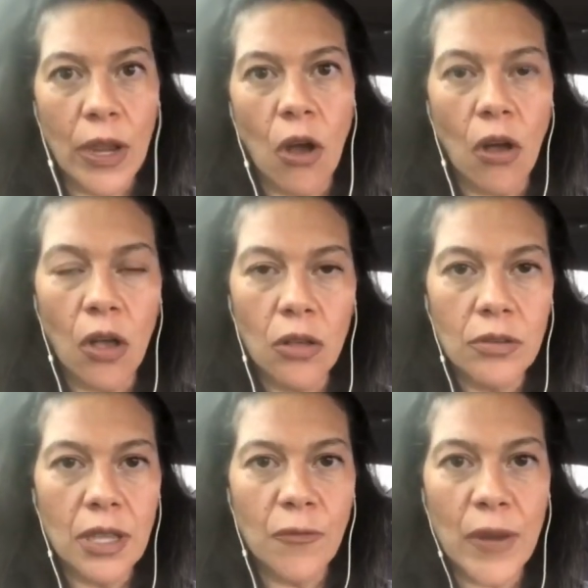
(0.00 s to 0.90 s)
We
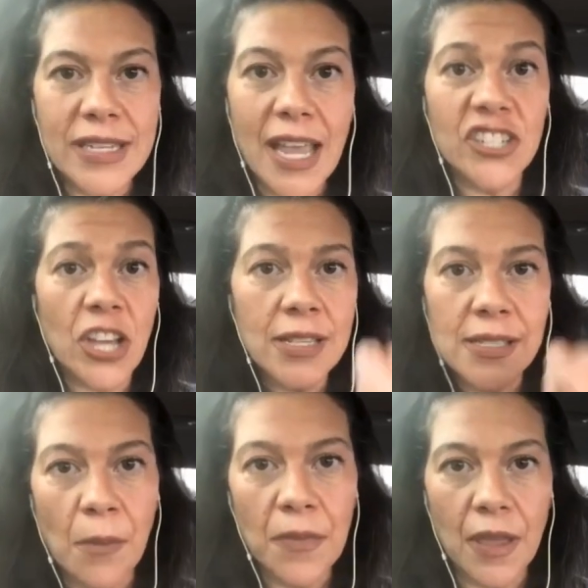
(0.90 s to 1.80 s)
all, if we
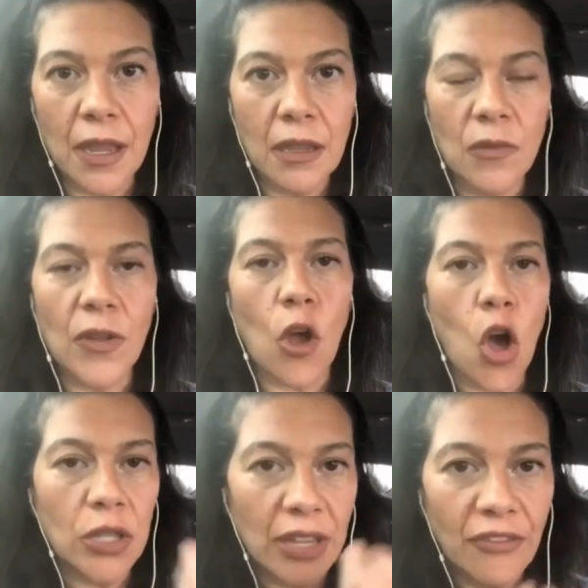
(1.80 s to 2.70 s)
digest something, if we
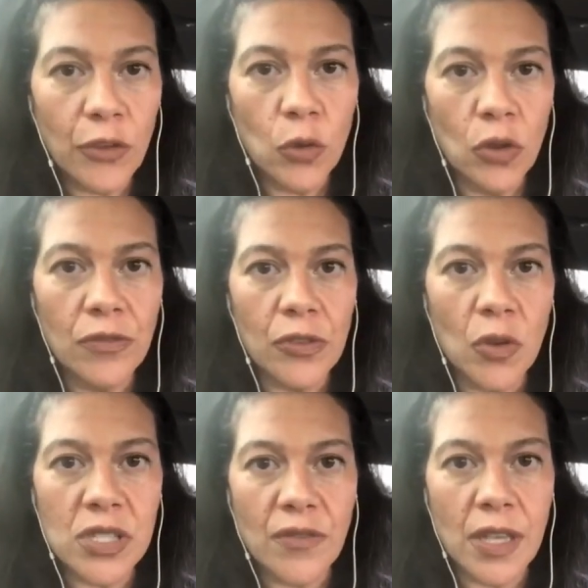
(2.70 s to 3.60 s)
all eat food,
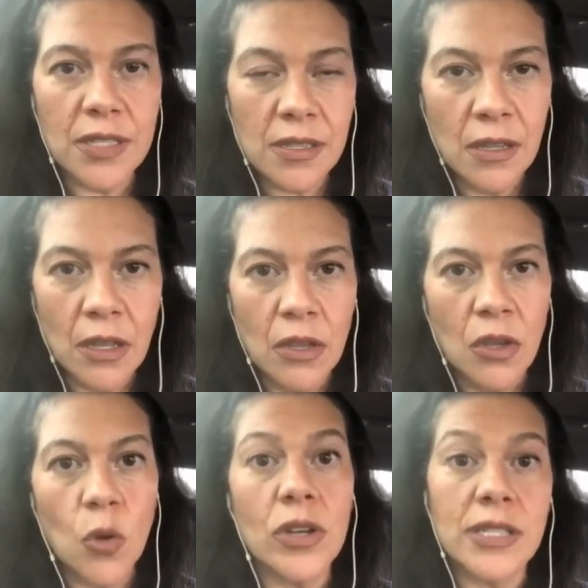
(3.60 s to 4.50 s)
for those of us
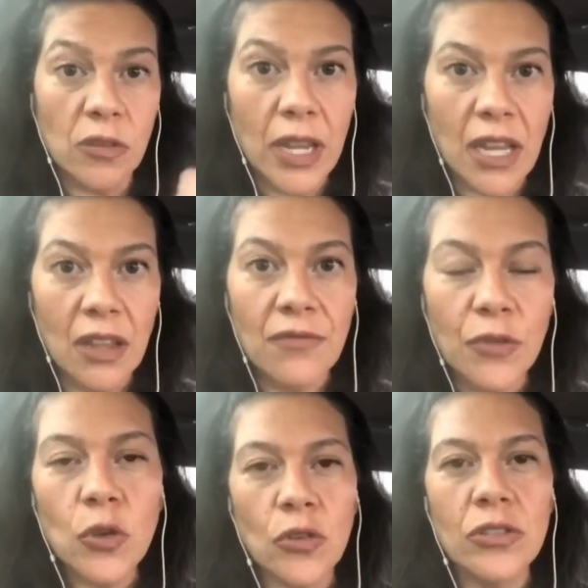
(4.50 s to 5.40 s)
who are still
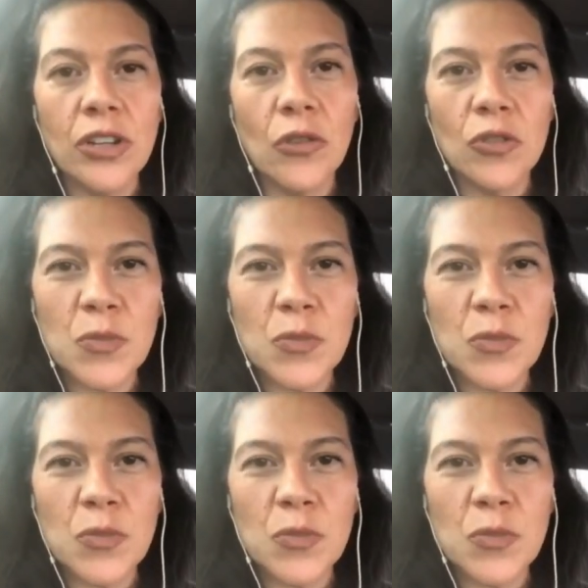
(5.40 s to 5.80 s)
eating food,